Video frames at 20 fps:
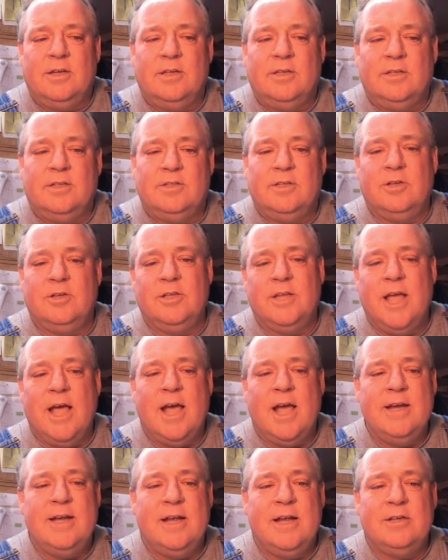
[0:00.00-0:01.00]
So the
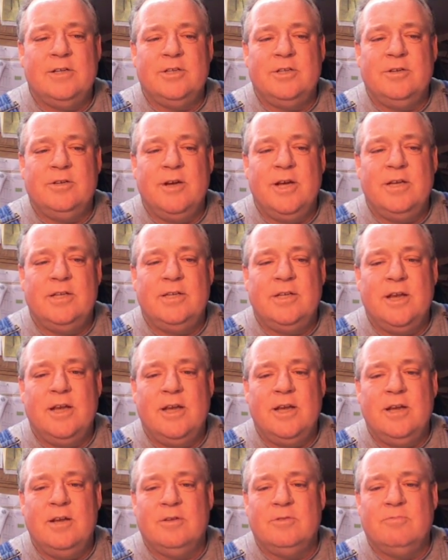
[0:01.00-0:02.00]
guy down the street said,
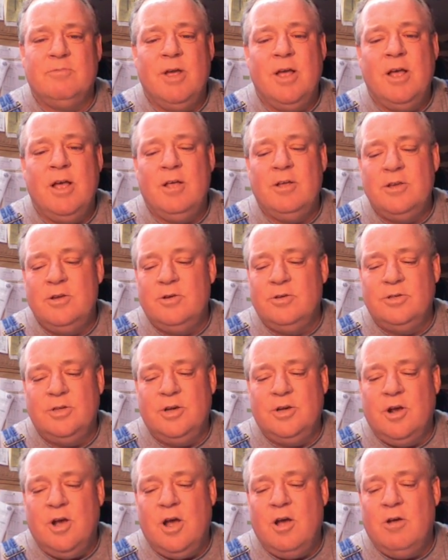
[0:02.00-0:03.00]
he goes, well, you
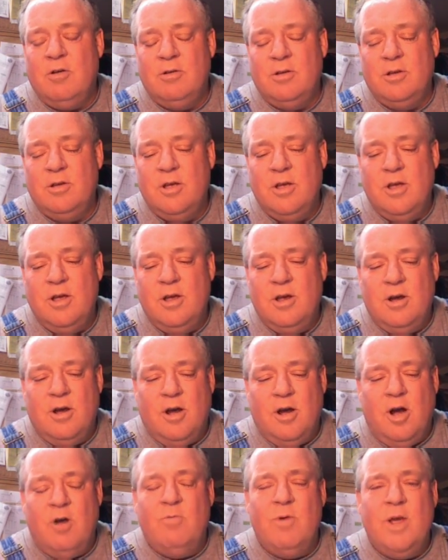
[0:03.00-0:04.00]
know,
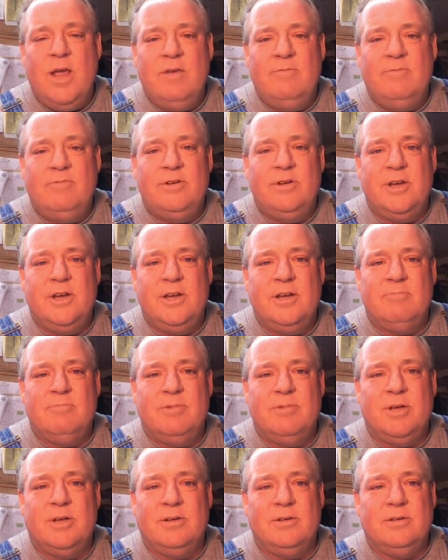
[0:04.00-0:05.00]
I'll wave to you,
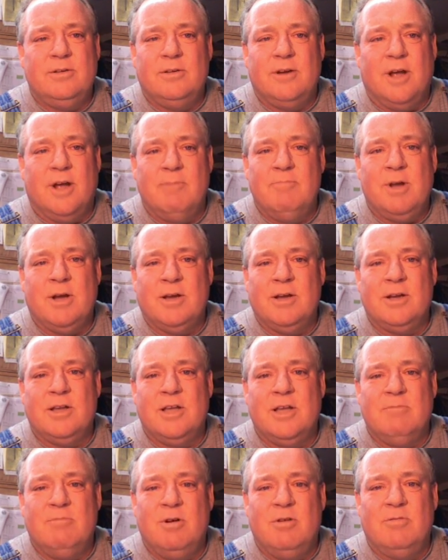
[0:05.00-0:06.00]
but I'm not going
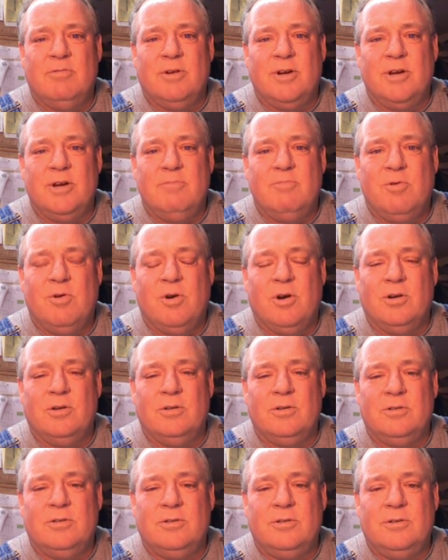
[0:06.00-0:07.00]
to come over anymore.
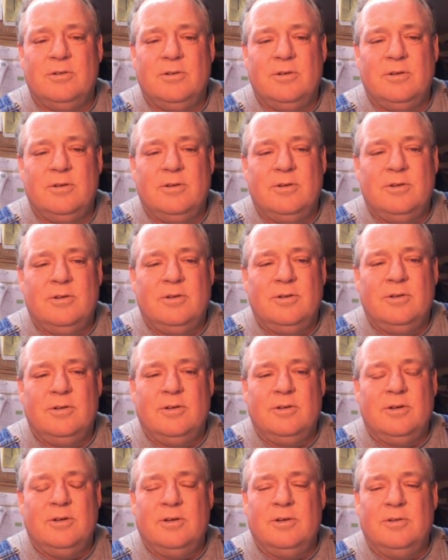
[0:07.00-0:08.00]

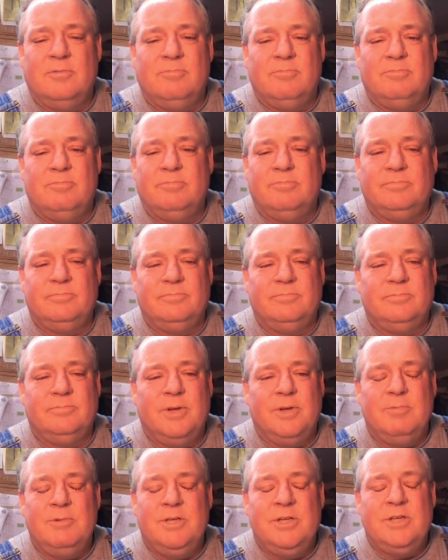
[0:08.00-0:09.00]

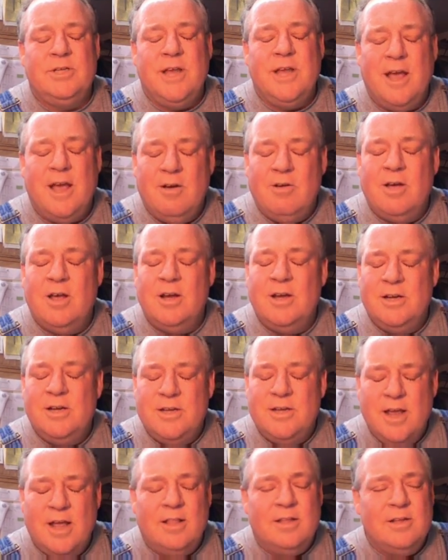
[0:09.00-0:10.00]
I mean, just how
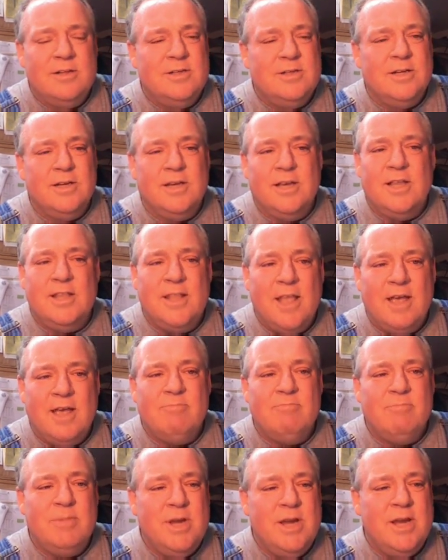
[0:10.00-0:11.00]
unintelligent can
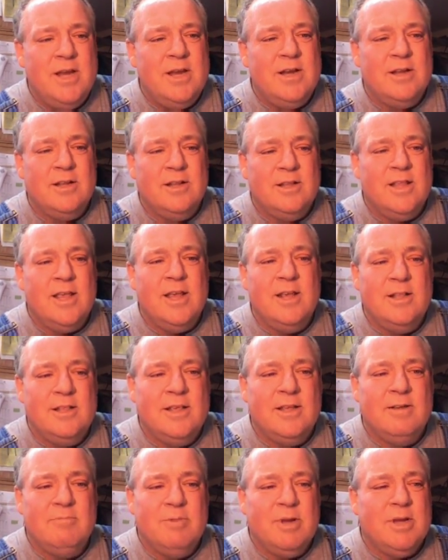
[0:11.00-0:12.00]
that be to think
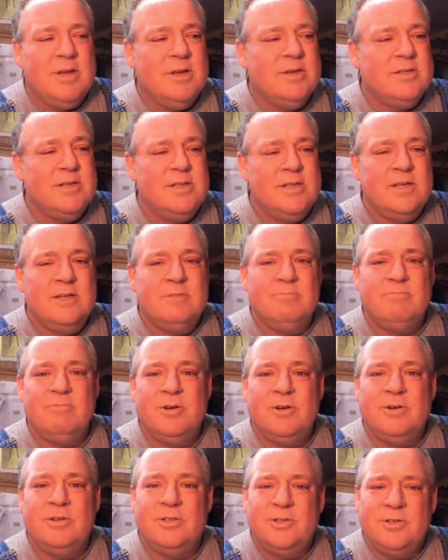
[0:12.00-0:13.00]
that because of this,
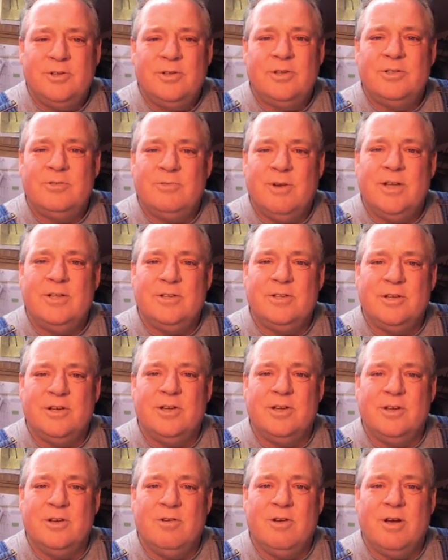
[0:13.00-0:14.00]
your insurance rates are
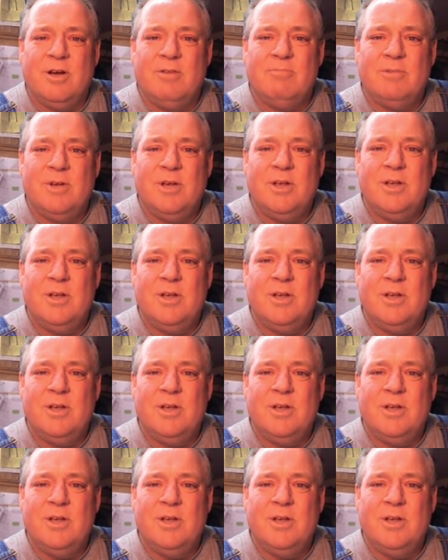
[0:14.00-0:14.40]
going to go up?